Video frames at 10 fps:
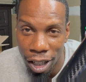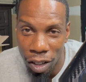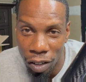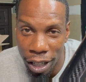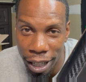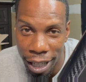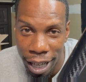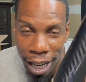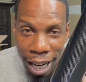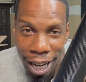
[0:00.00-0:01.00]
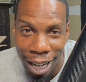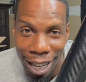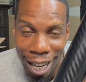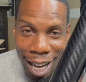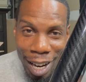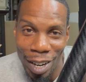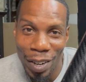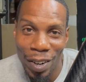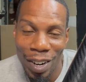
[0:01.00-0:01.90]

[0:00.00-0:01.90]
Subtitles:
All right, now